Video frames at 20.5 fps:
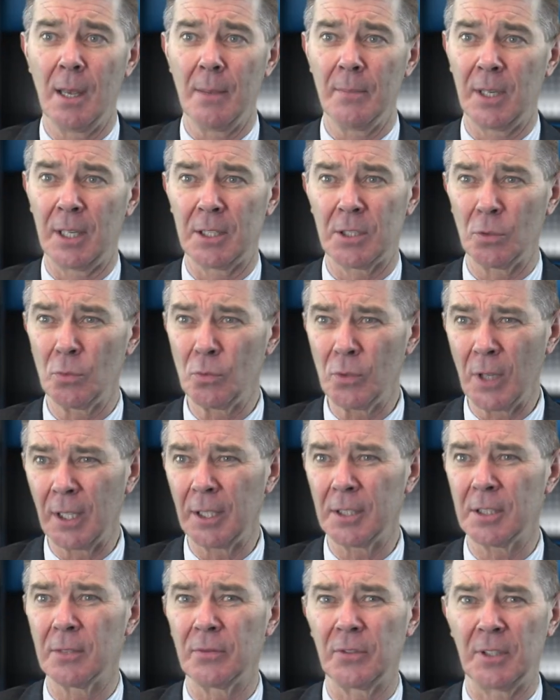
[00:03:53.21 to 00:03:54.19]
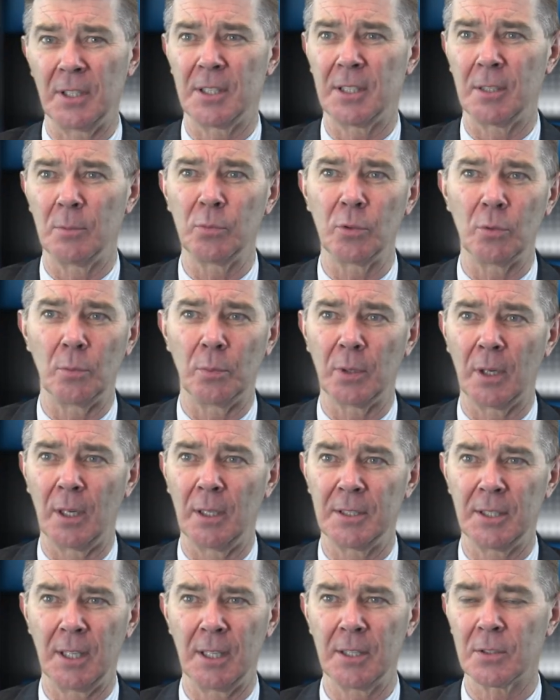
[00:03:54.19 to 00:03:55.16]
But it's a relatively simple
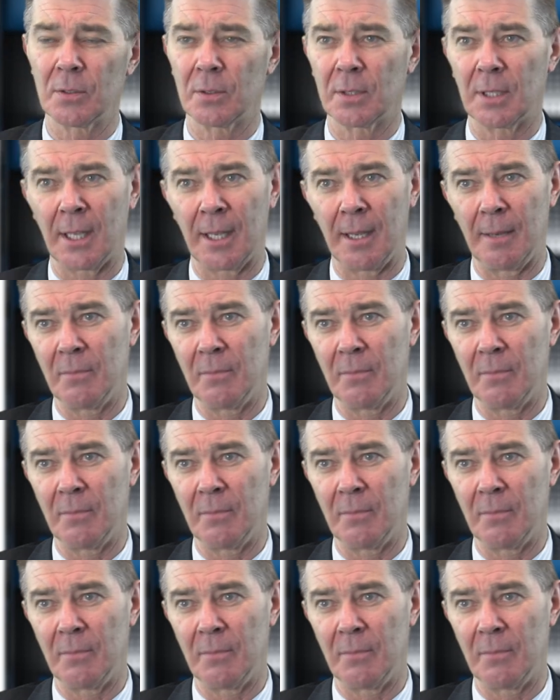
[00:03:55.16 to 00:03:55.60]
process.